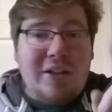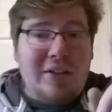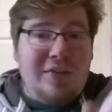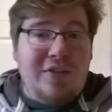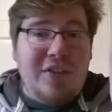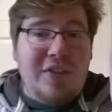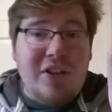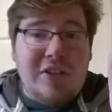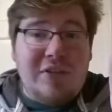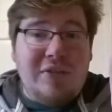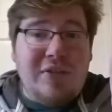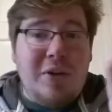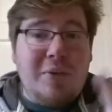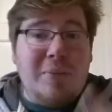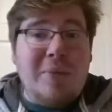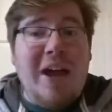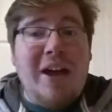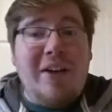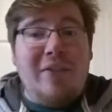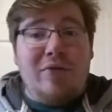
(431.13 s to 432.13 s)
The first
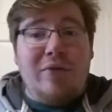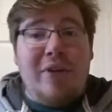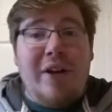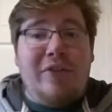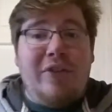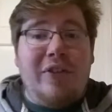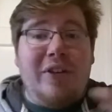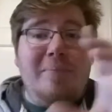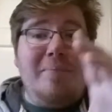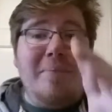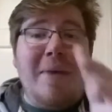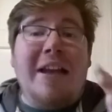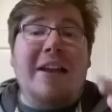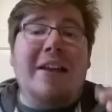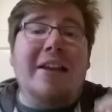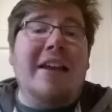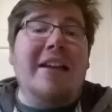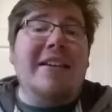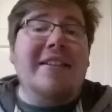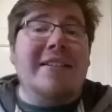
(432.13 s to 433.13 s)
film have Revan and
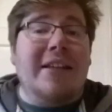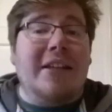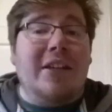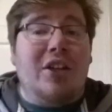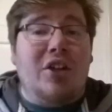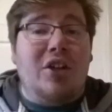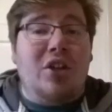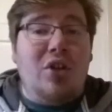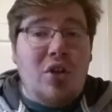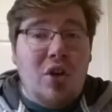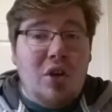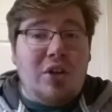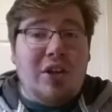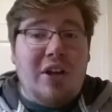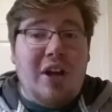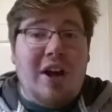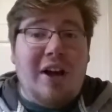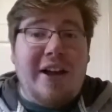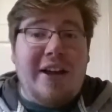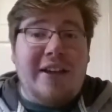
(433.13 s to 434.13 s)
Malak as the
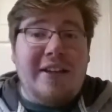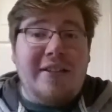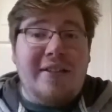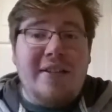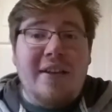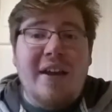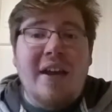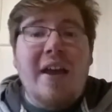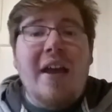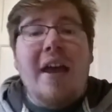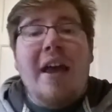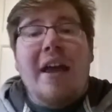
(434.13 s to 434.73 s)
good guys